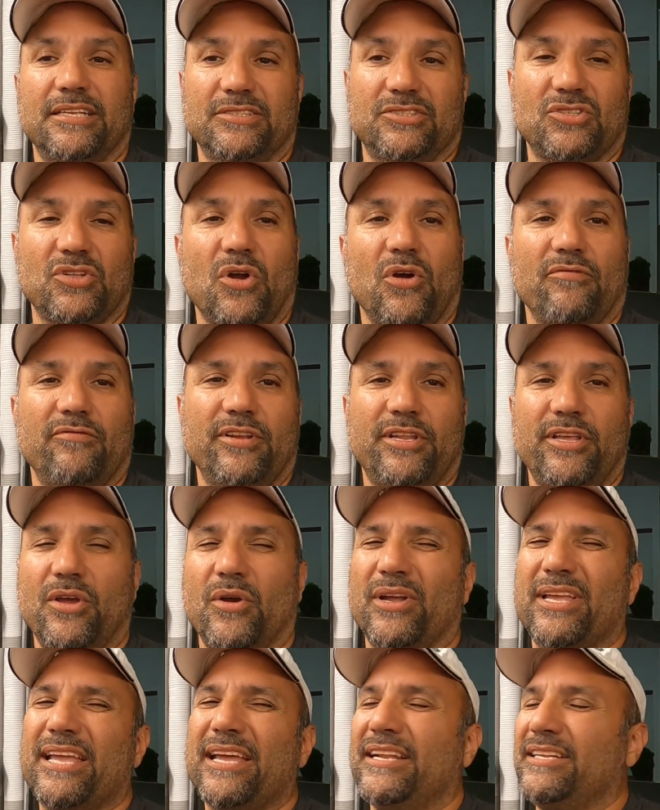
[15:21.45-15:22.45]
install
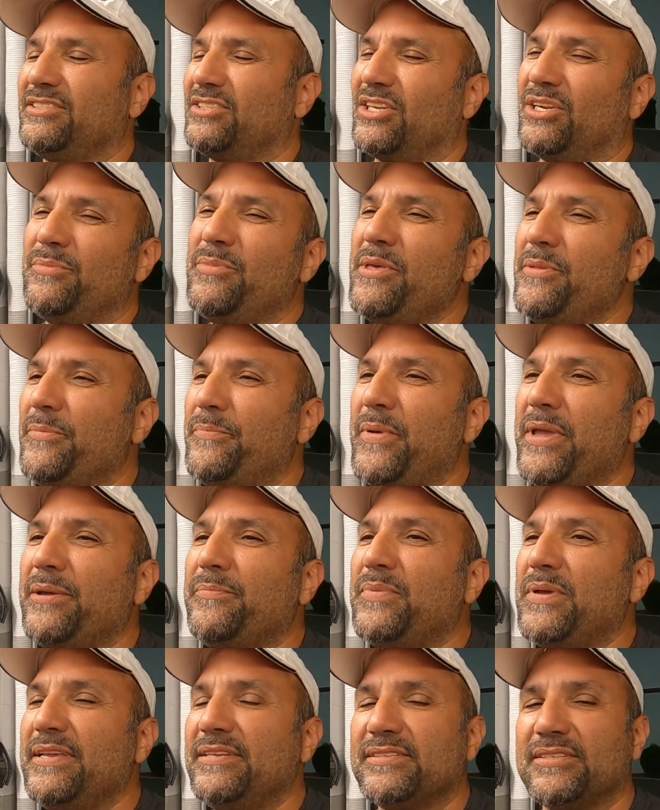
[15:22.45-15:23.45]
video. Again, it's gonna be the
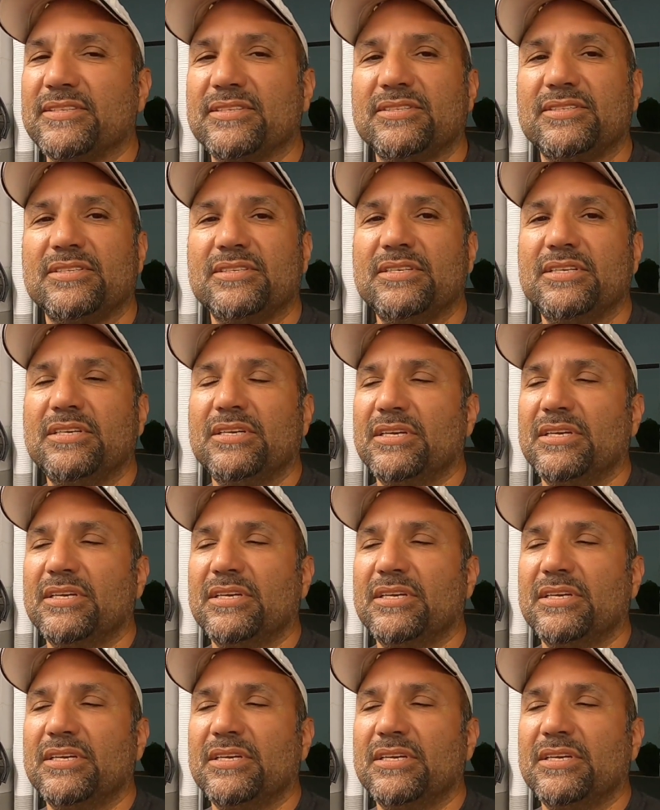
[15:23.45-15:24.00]
big pieces.